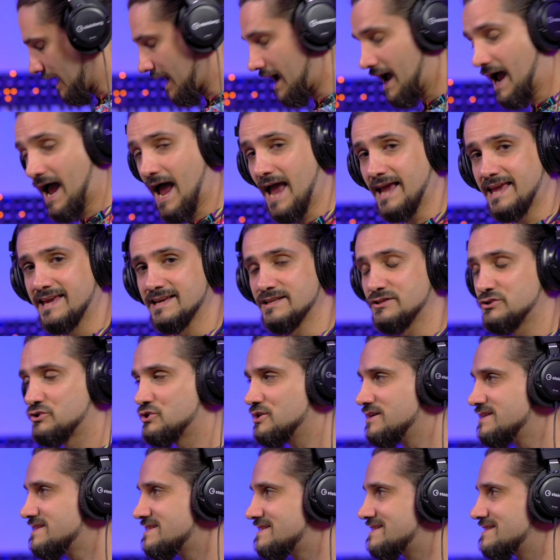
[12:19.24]
I can
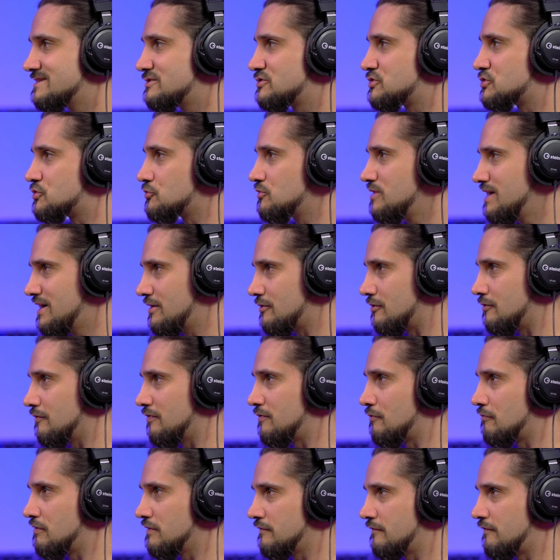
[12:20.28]
just trigger
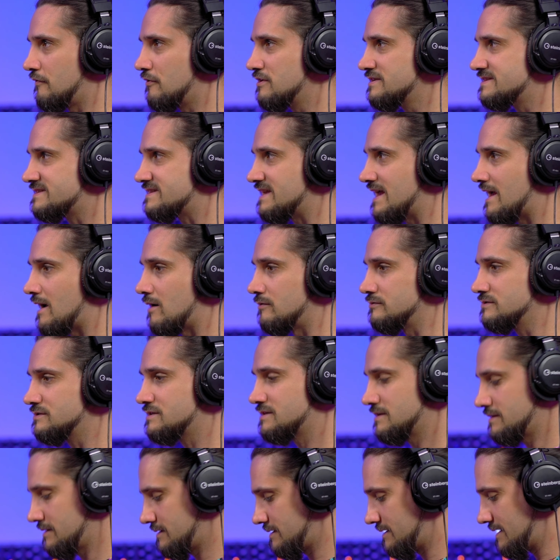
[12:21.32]
the reverse
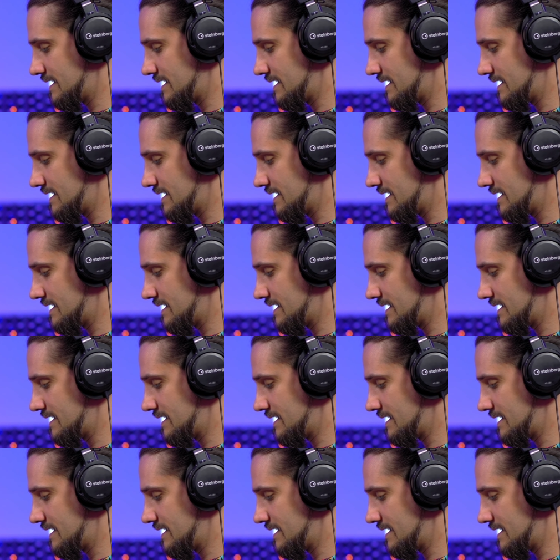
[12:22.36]
sound,